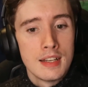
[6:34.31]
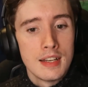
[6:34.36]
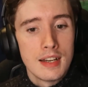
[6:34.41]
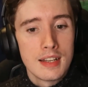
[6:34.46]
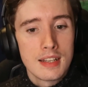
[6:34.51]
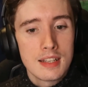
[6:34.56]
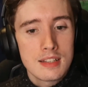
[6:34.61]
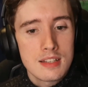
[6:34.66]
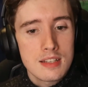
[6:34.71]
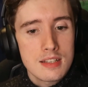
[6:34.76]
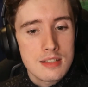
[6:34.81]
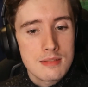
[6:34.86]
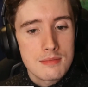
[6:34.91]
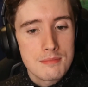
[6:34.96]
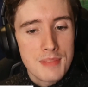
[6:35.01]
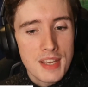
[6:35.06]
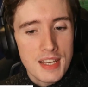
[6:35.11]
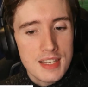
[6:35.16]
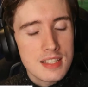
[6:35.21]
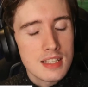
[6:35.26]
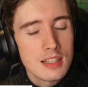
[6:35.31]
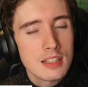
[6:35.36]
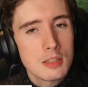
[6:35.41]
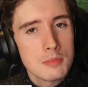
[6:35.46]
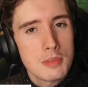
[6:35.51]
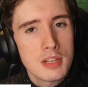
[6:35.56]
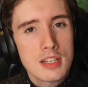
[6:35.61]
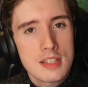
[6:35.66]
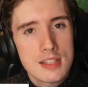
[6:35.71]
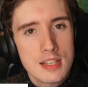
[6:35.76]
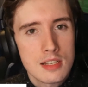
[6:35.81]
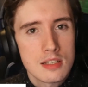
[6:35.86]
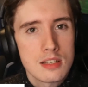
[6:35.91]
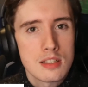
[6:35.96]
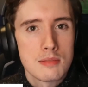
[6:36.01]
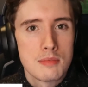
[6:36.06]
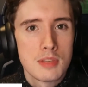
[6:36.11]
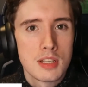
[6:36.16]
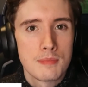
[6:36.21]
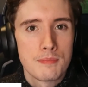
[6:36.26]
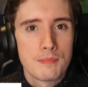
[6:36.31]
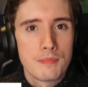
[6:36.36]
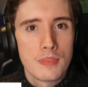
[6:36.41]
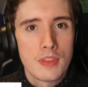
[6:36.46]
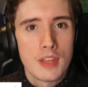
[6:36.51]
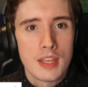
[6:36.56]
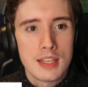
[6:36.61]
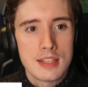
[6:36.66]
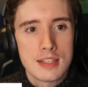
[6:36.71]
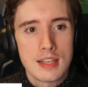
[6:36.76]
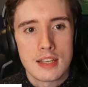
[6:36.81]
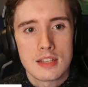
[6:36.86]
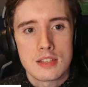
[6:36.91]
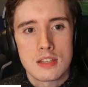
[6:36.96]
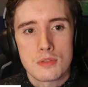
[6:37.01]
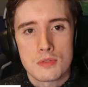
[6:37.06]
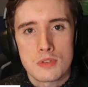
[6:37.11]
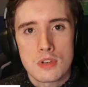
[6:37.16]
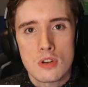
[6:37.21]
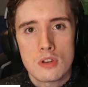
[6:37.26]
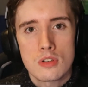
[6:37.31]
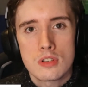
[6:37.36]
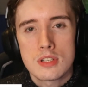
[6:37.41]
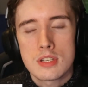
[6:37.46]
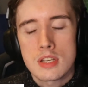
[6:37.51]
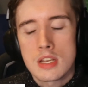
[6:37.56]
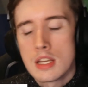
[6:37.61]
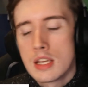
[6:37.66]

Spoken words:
And it just makes a little bit of sense to me that he takes those corners